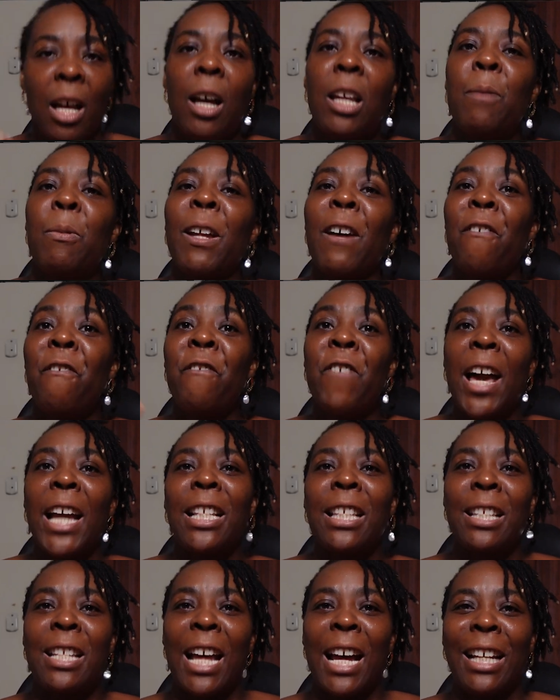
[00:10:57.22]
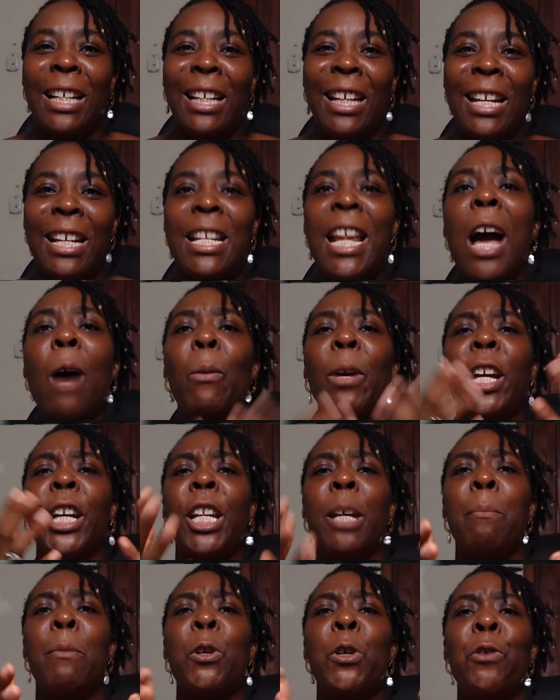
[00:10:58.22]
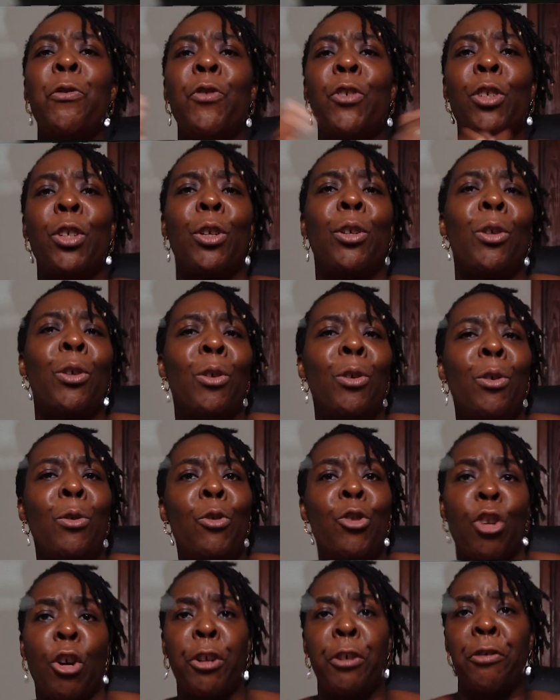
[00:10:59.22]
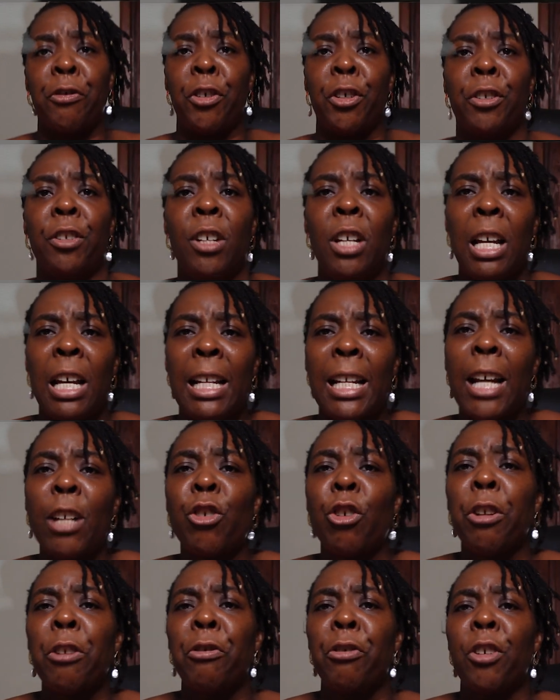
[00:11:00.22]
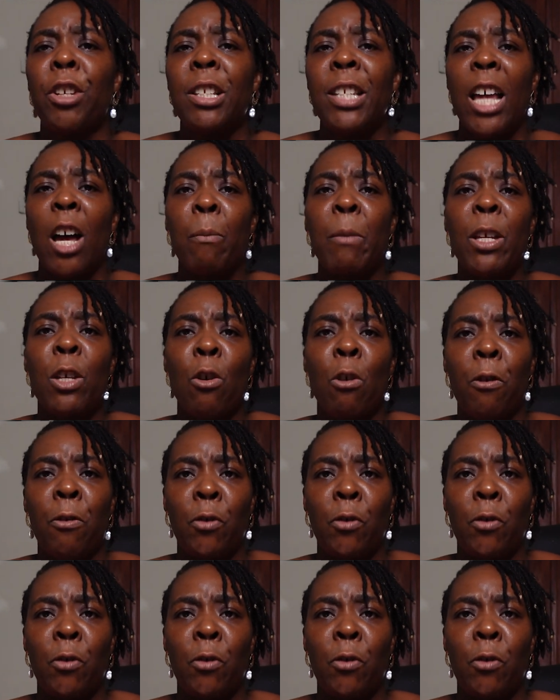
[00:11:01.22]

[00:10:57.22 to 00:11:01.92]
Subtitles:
And you'd be like, thanks, Natalie. Now we're going to move to Jonathan. Now, Jonathan, tell me your